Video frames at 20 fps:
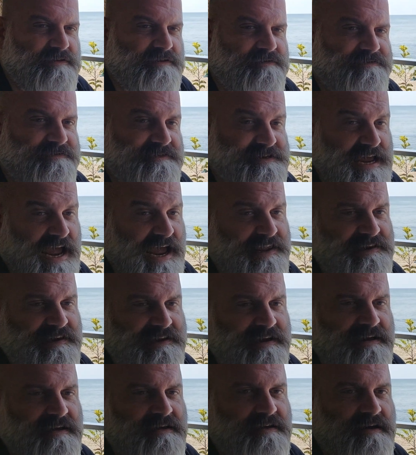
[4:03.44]

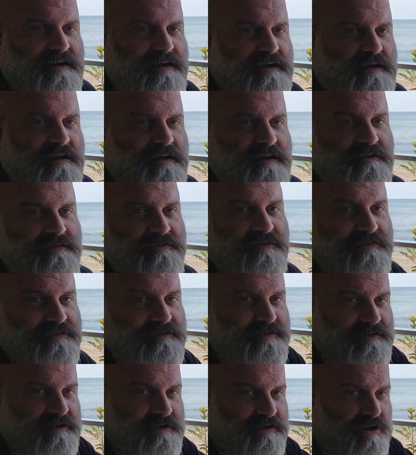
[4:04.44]
sadly,
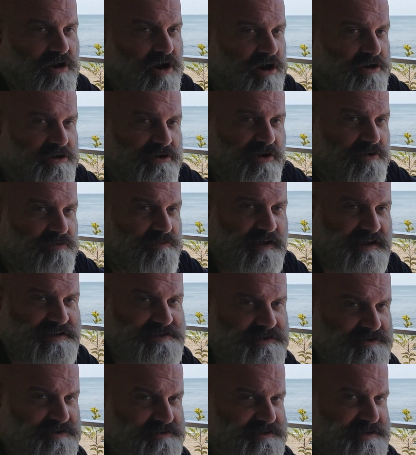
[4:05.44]
there are no
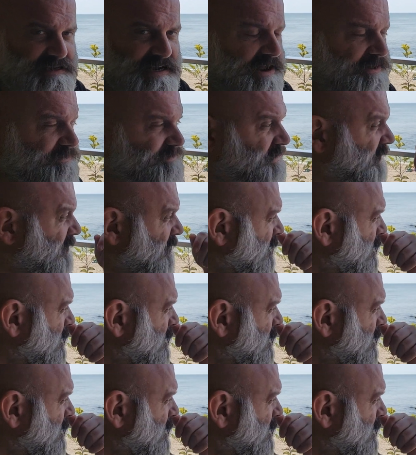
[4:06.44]
vessels out there,